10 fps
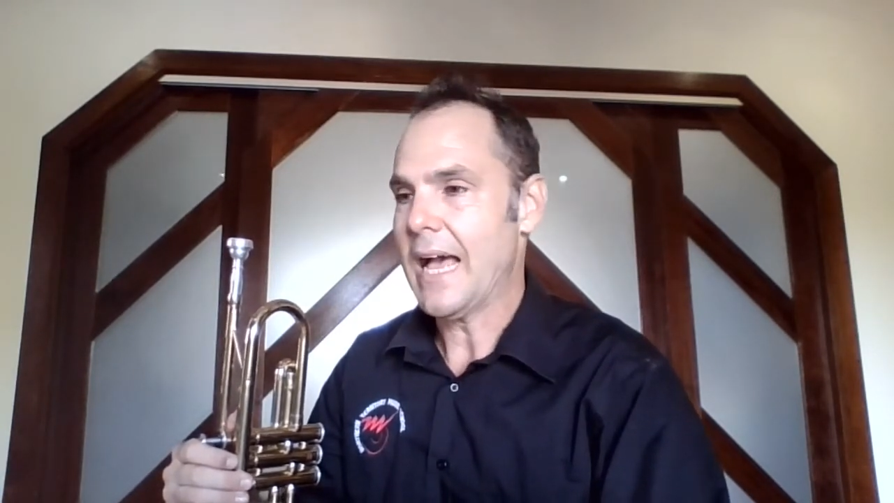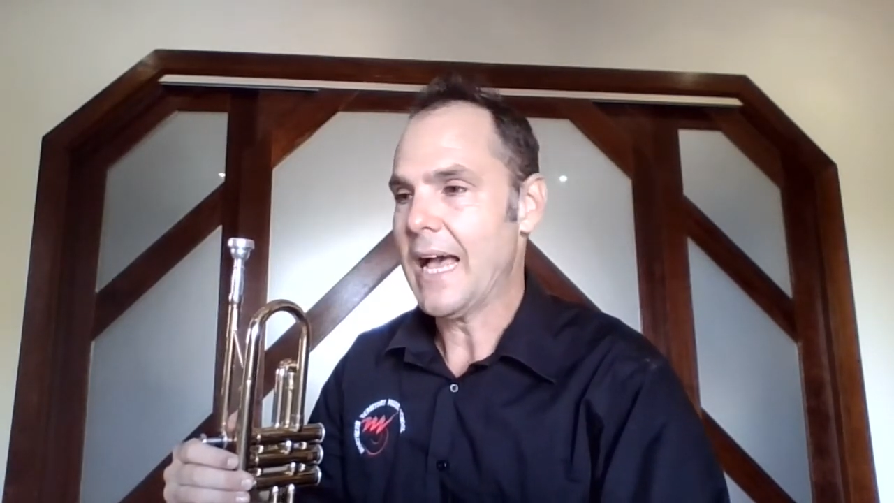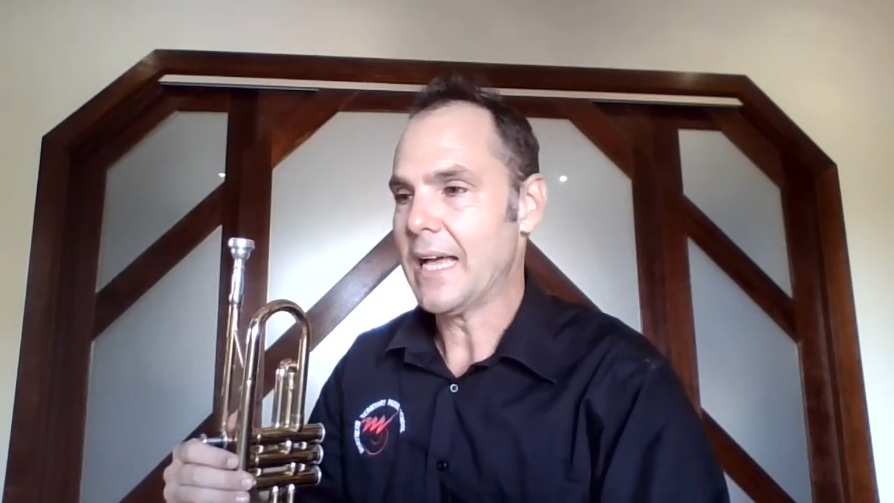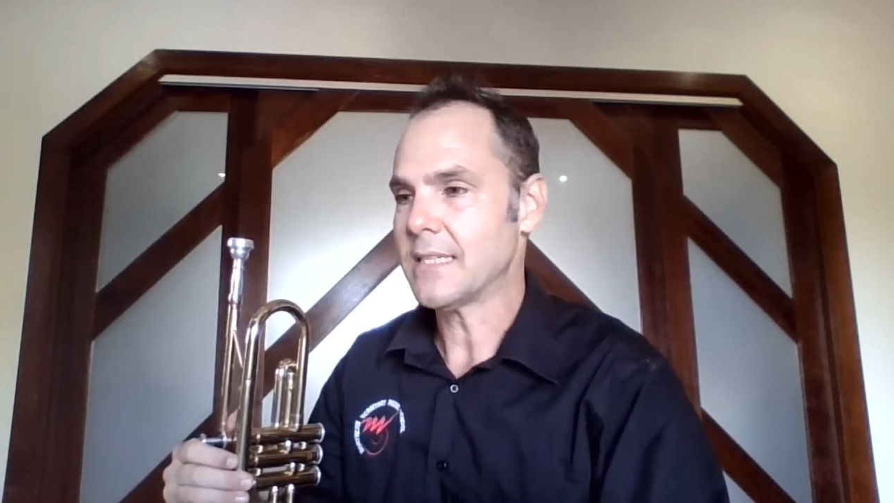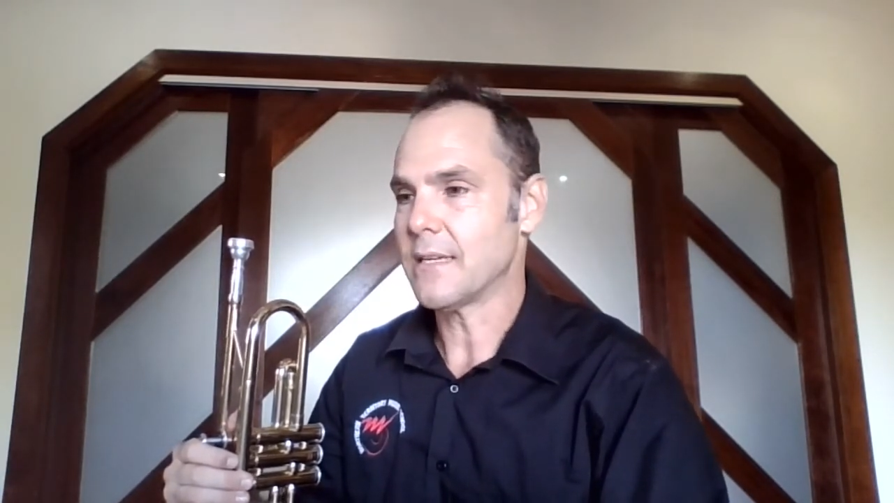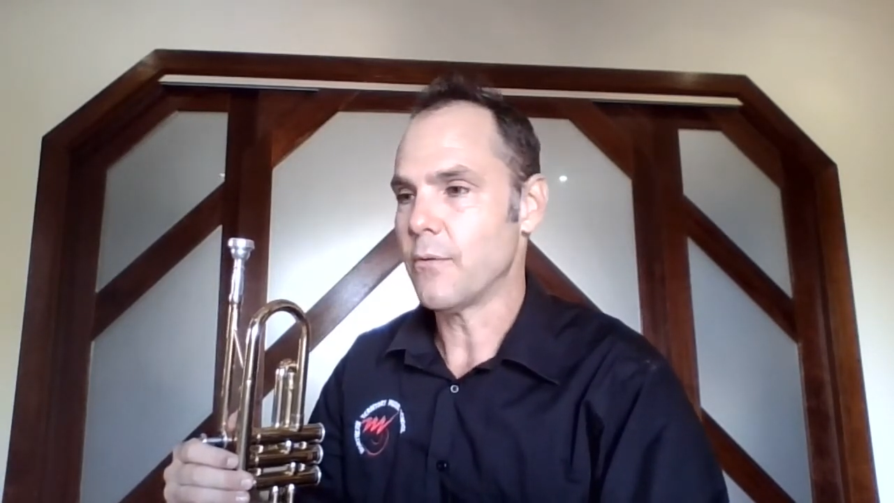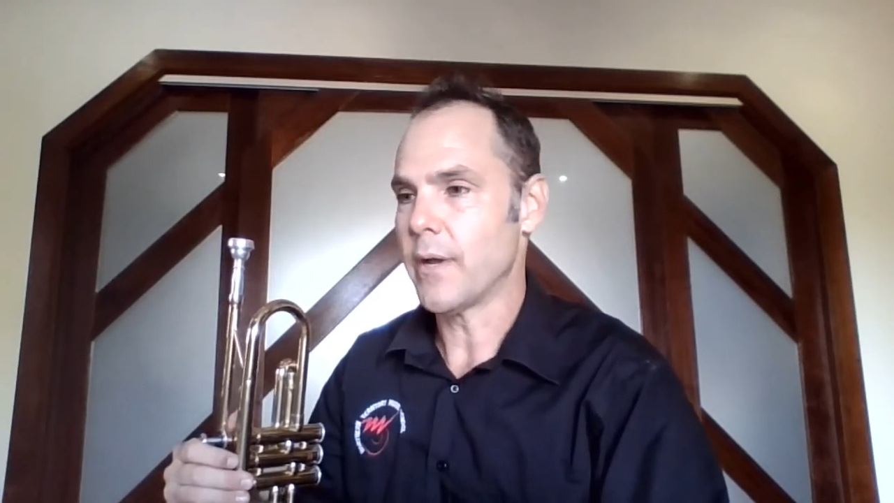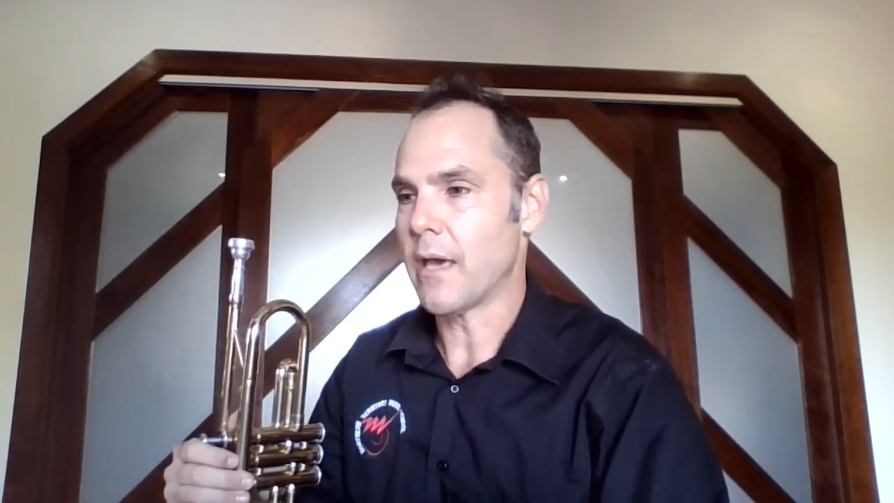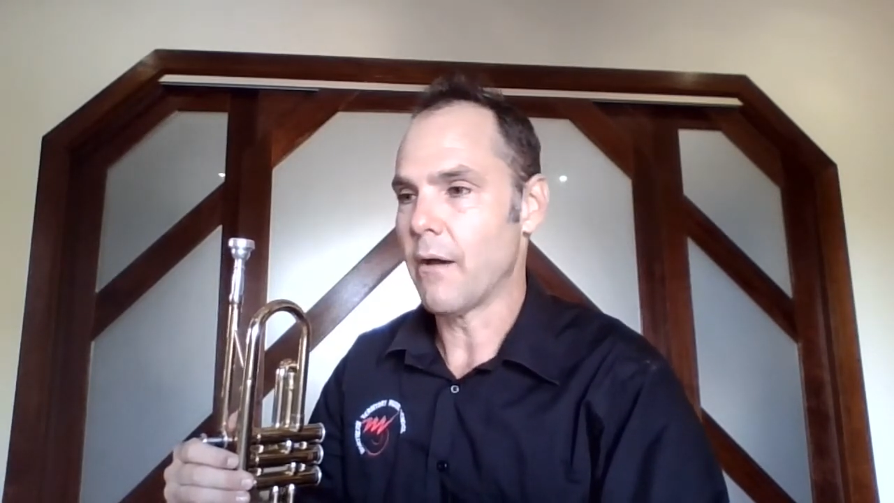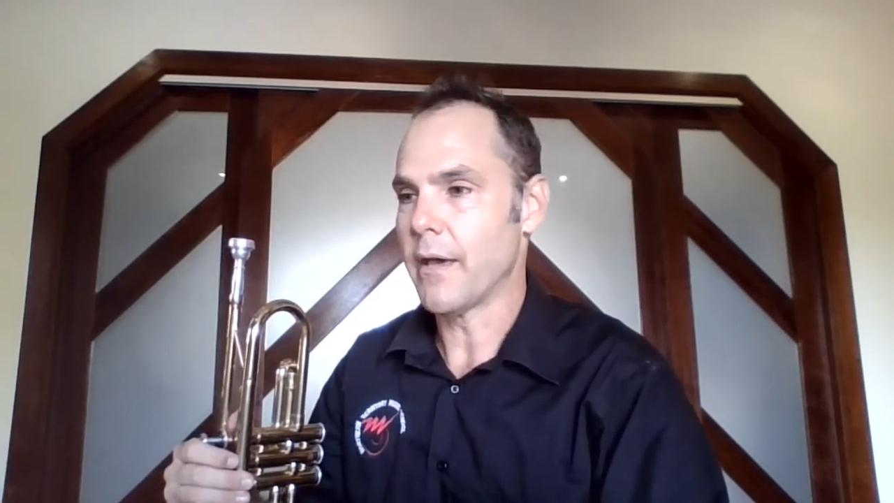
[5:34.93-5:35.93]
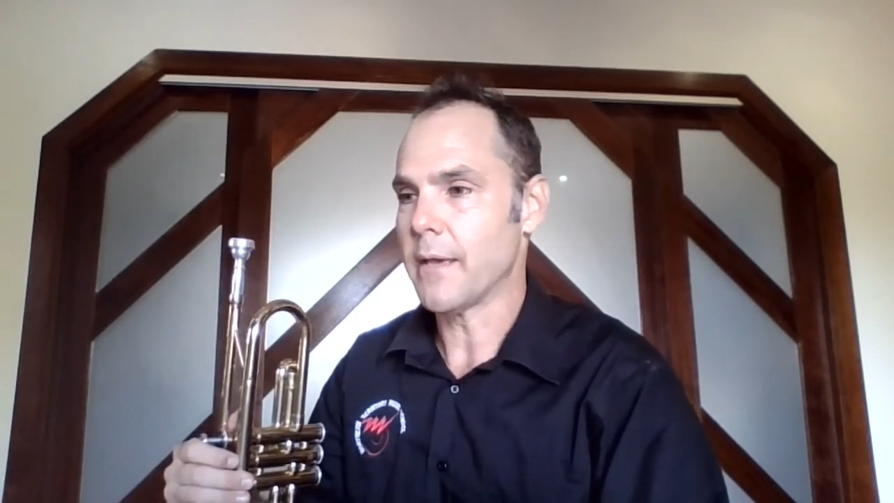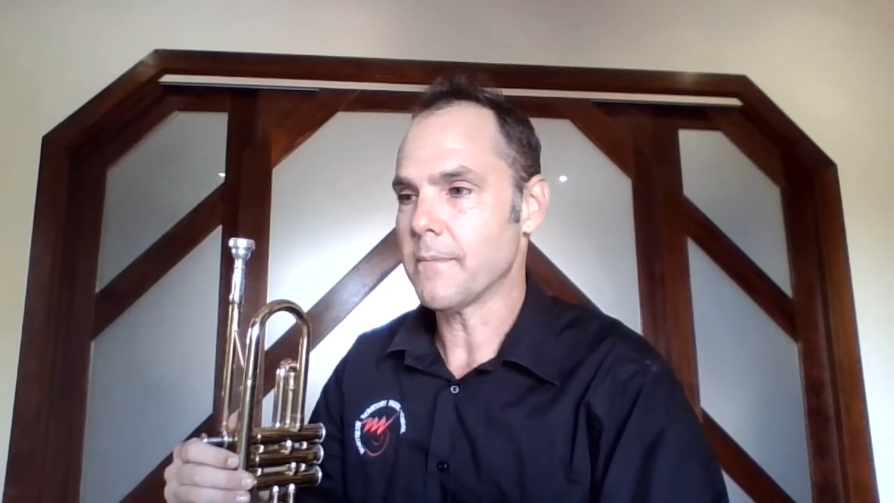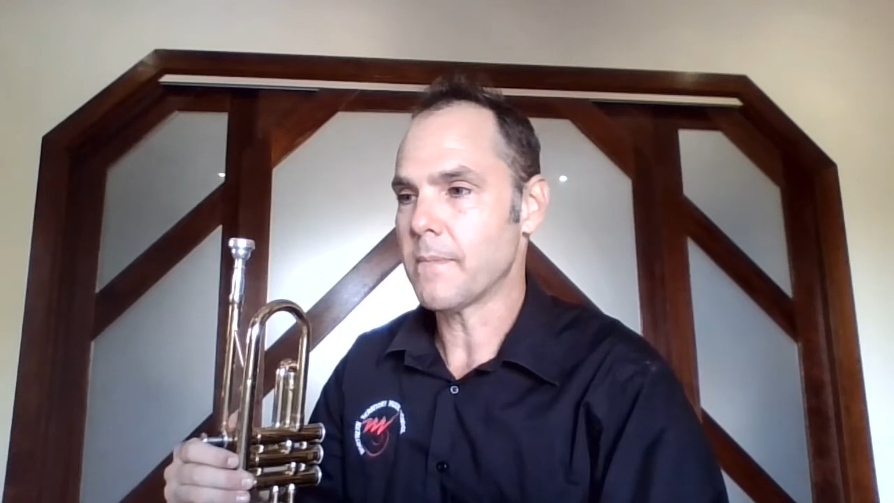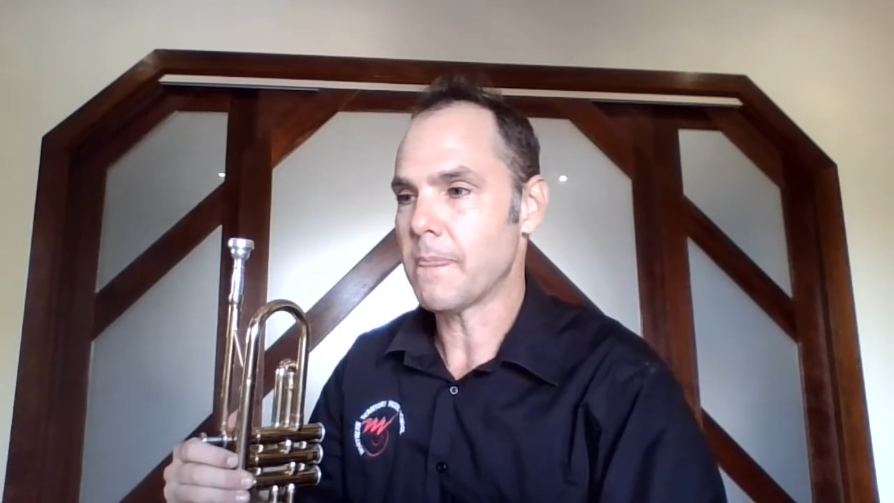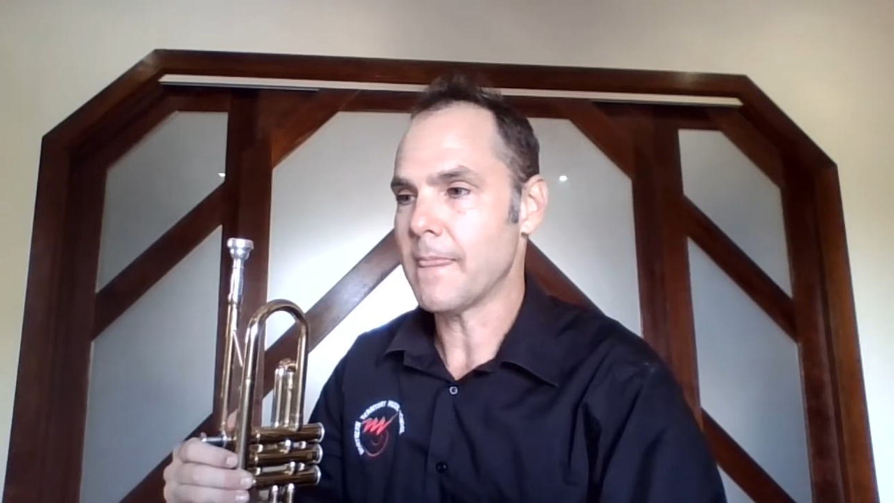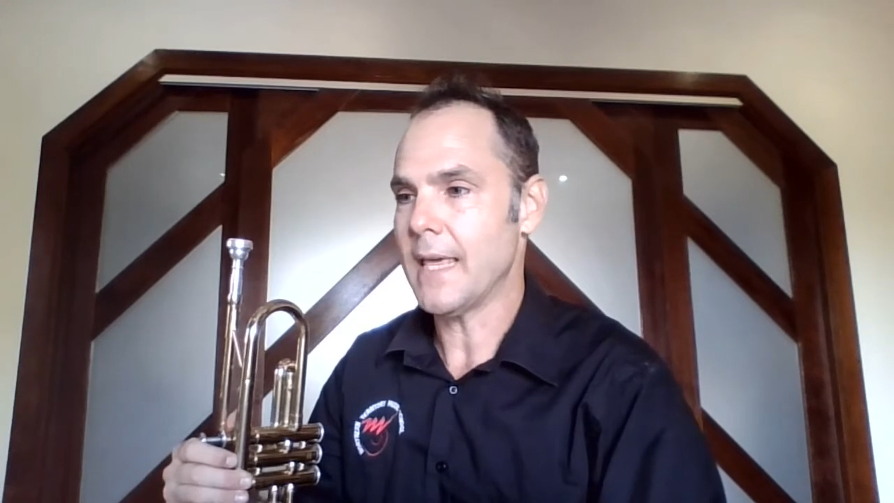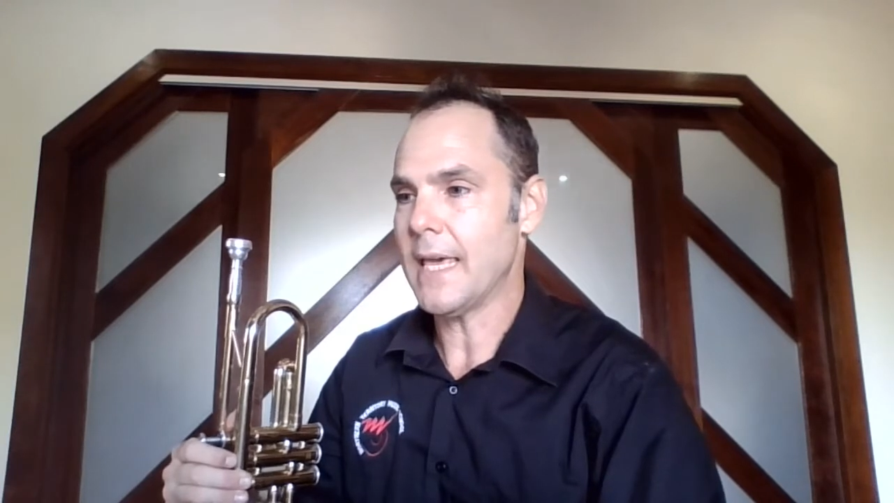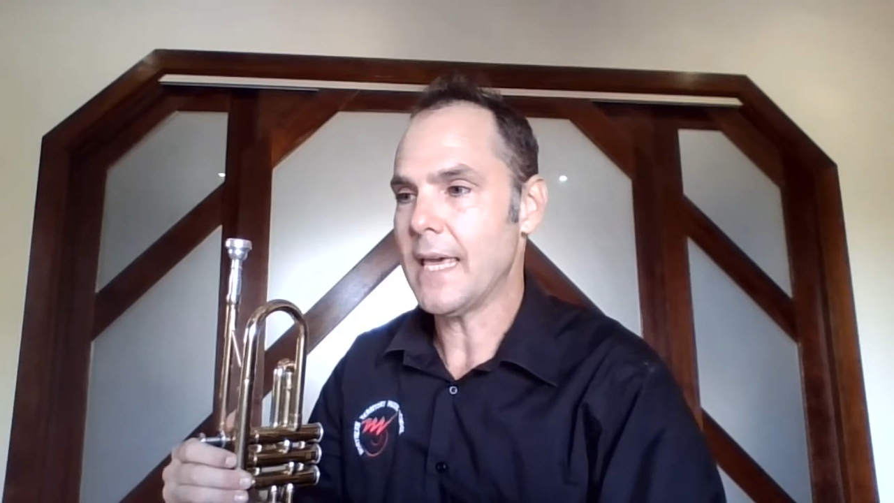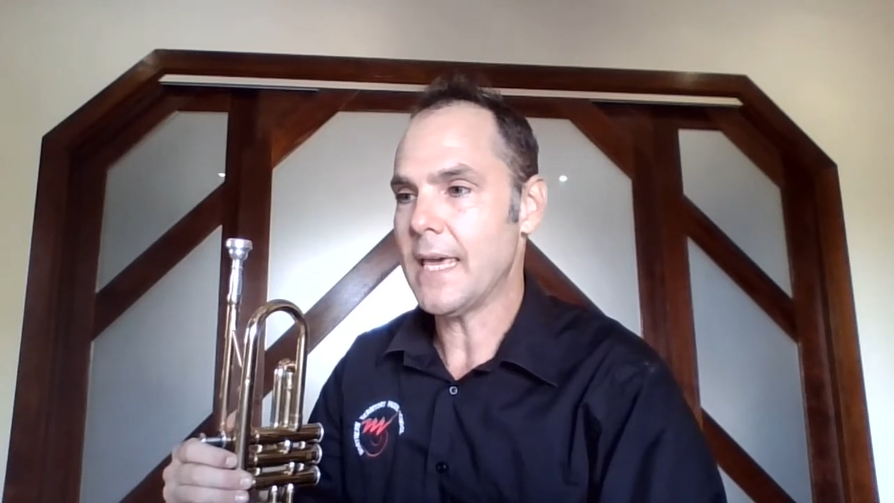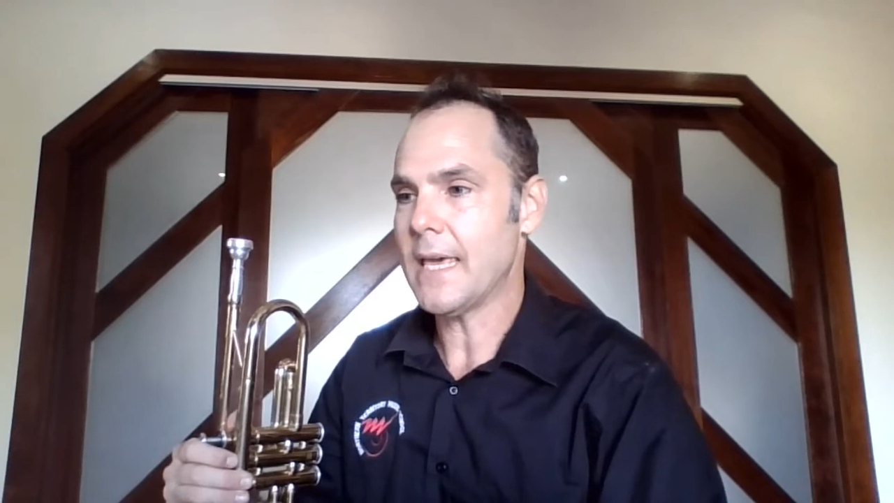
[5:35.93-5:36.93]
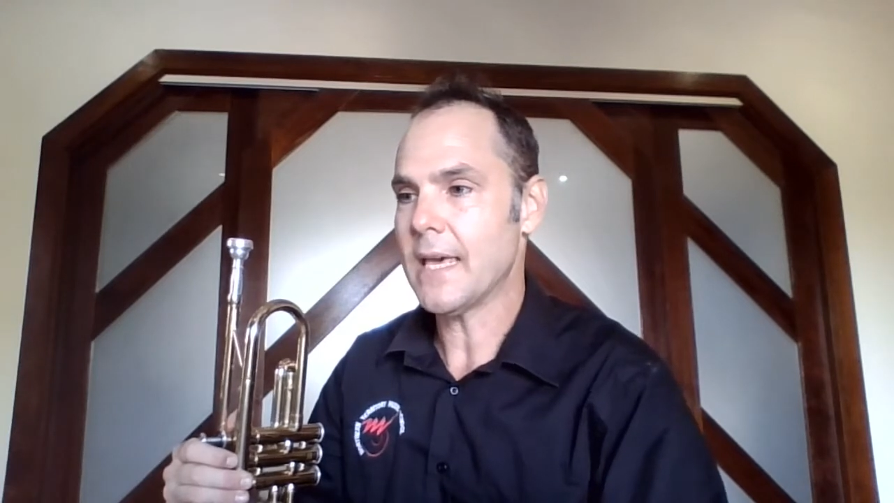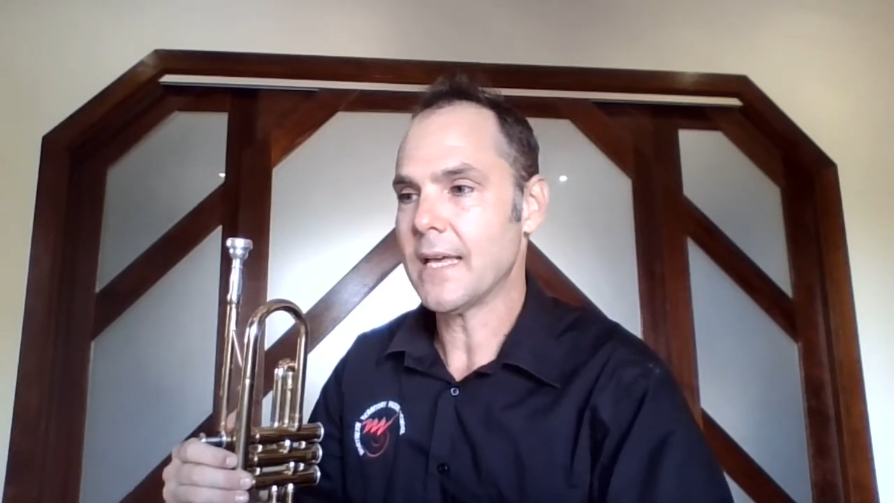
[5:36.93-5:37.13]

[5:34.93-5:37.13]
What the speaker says: So we're going E,